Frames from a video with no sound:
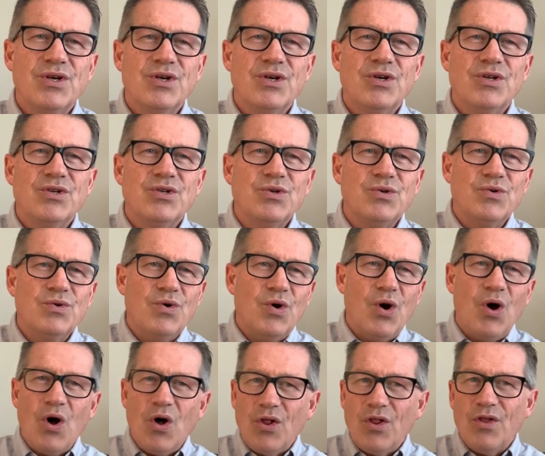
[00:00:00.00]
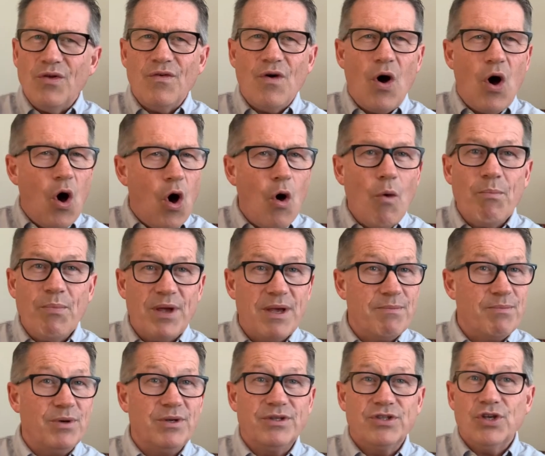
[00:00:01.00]
to all
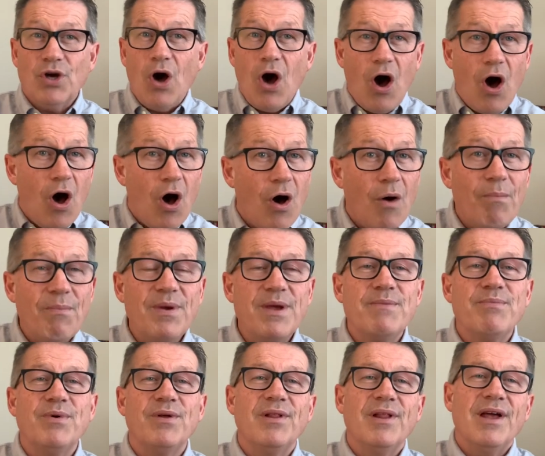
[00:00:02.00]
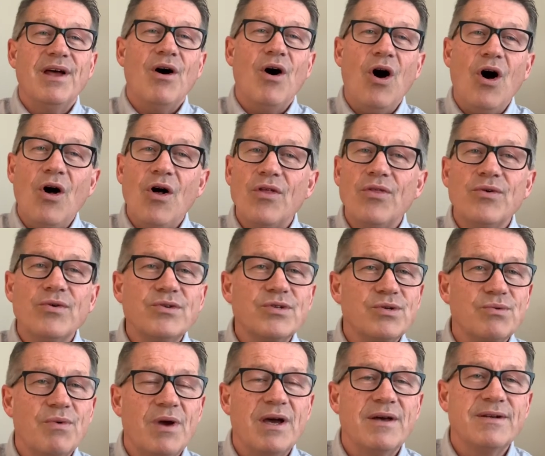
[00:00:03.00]
people, all those
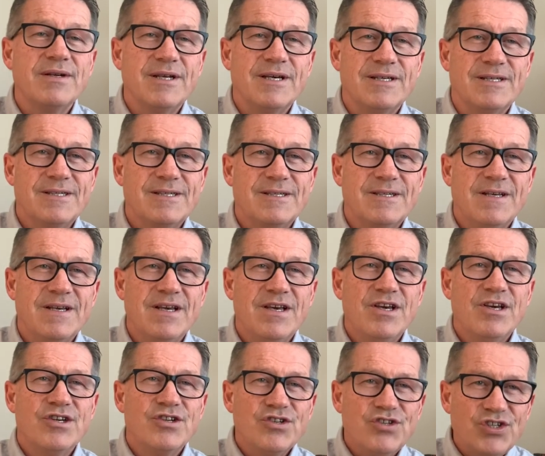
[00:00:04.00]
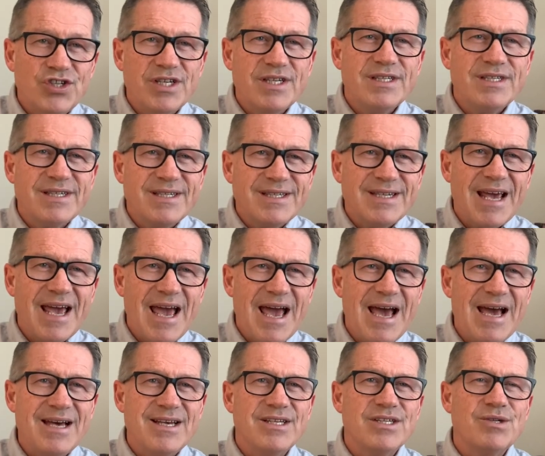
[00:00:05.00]
around us. Jesus
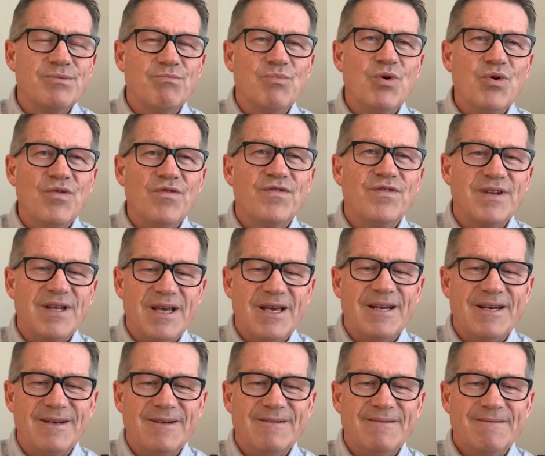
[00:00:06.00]
has moved in.